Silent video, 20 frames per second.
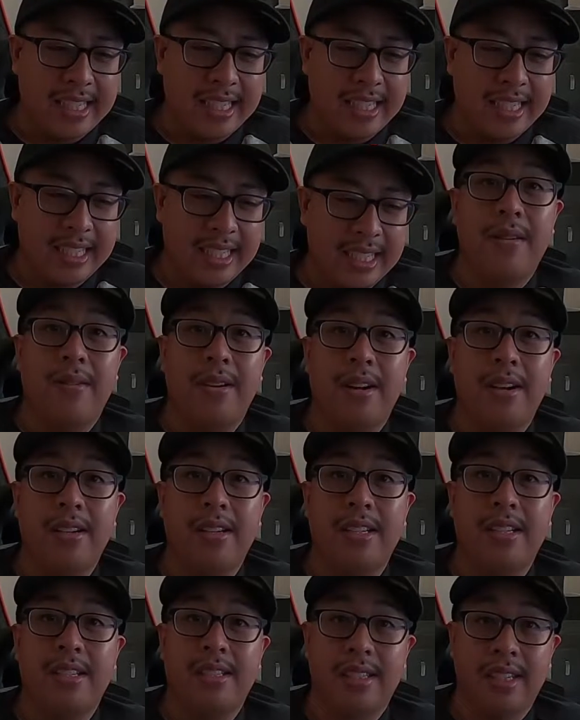
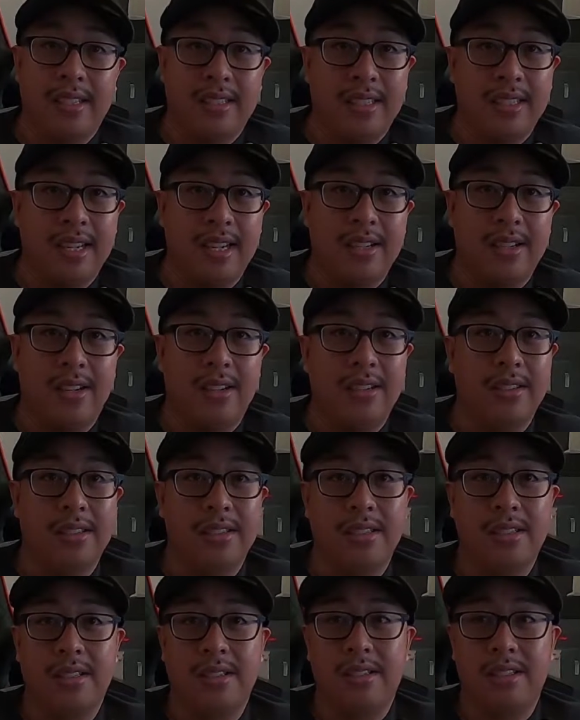
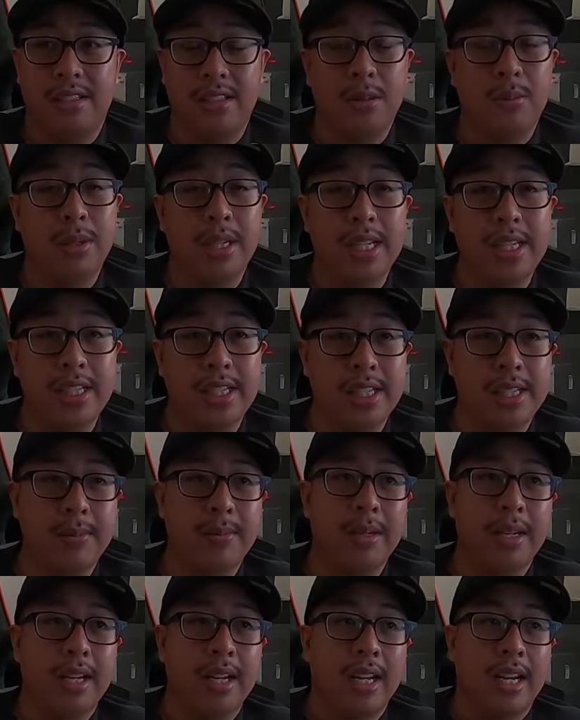$569, so still pretty
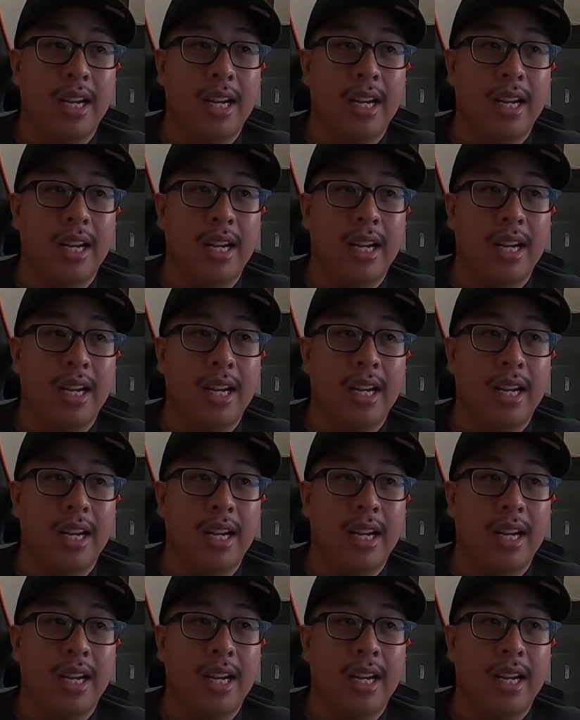cheap.